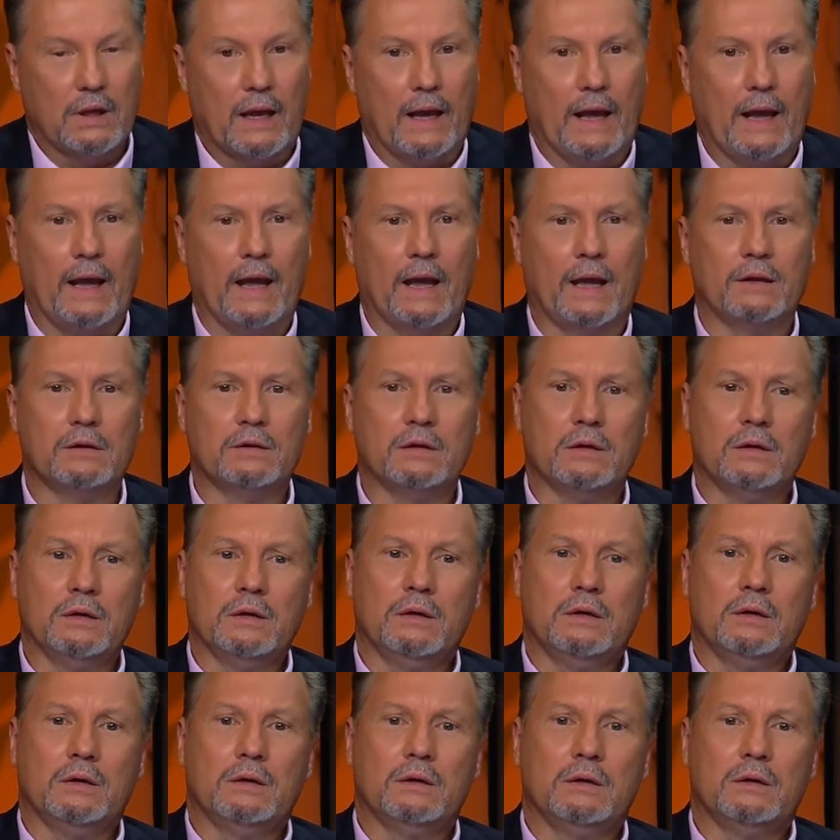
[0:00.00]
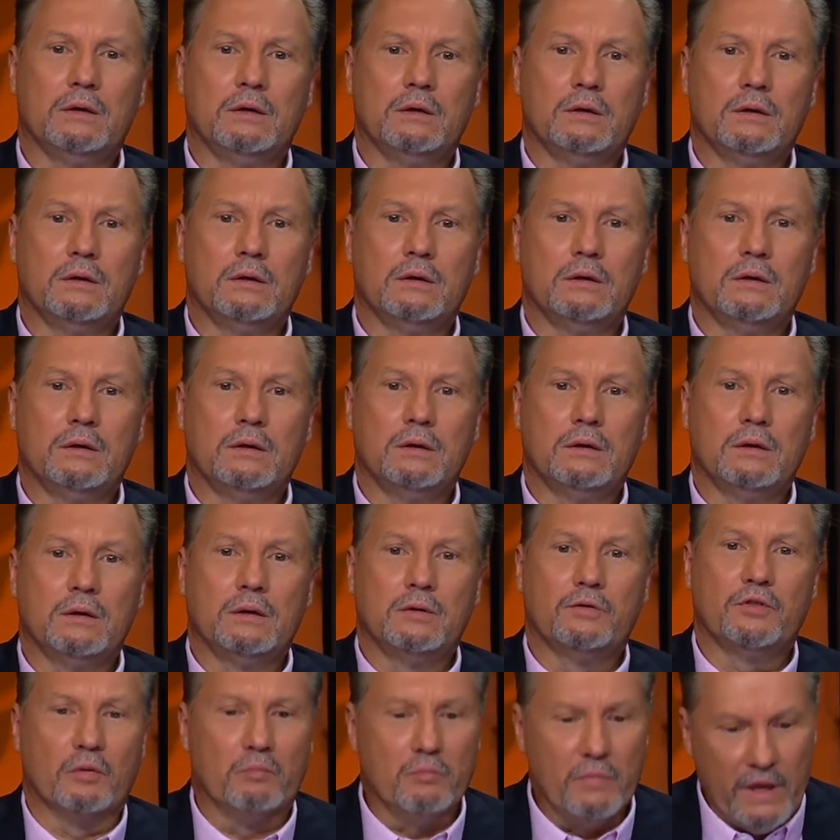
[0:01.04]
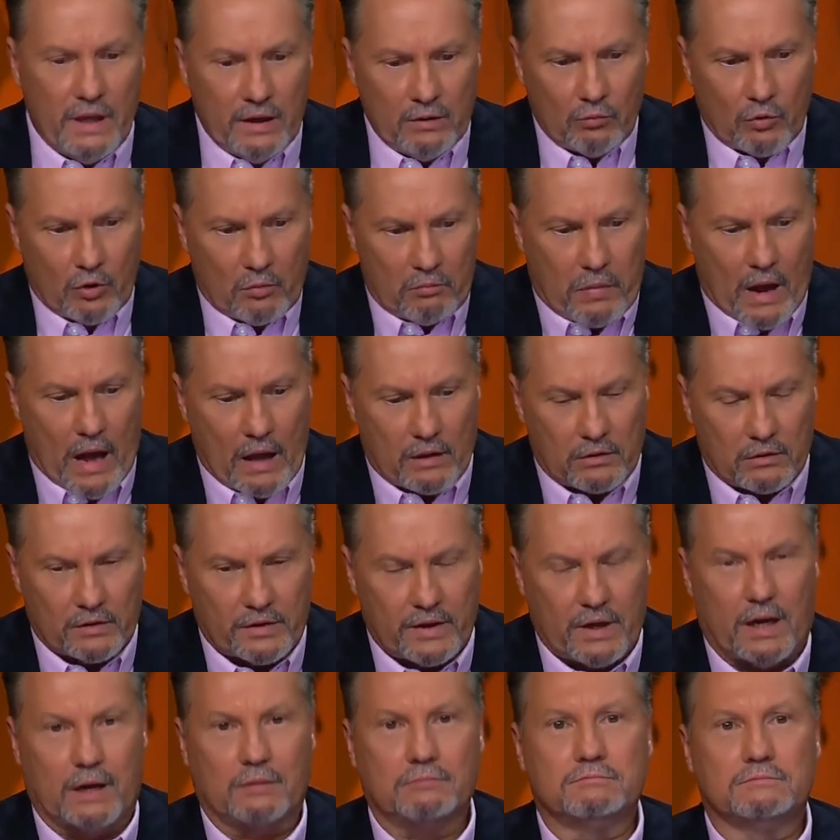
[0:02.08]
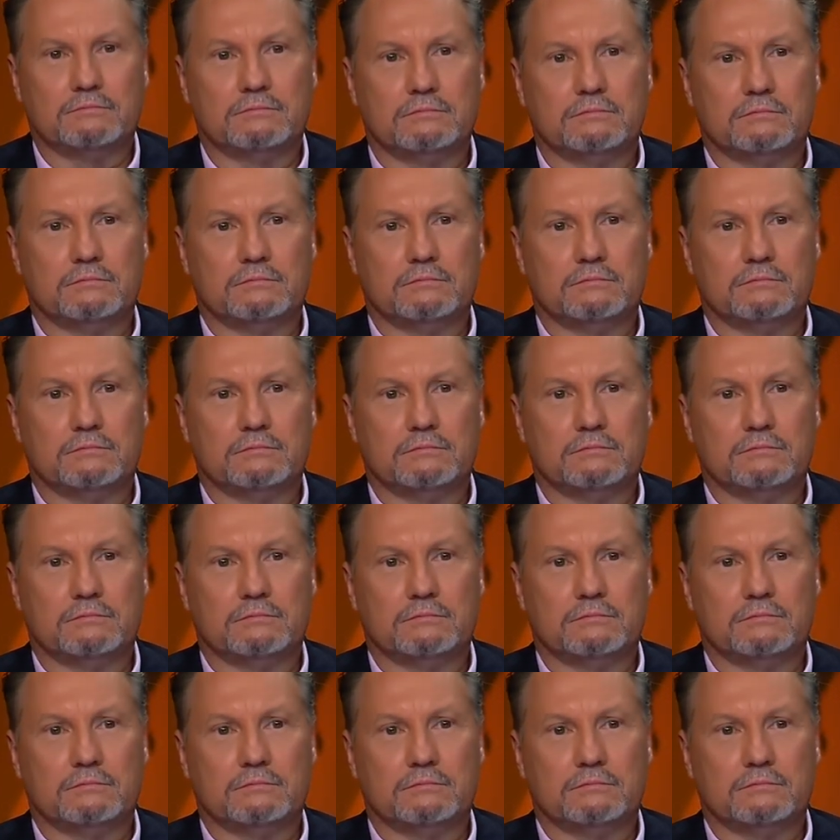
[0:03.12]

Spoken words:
And the men were bottled up.